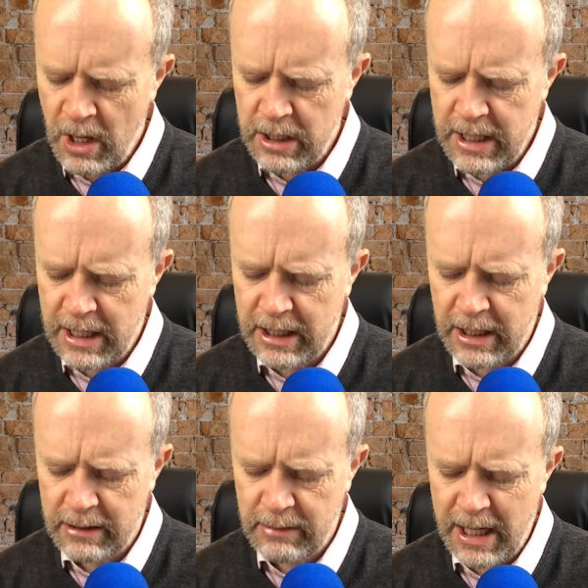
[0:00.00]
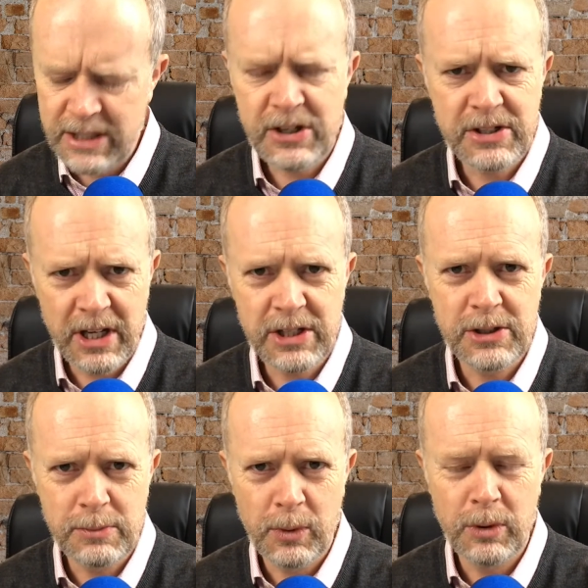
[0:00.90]
Again, exercise
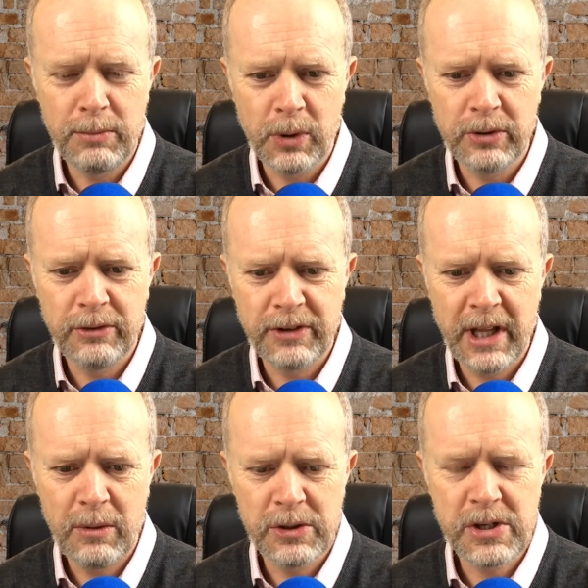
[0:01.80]
is more important for that one,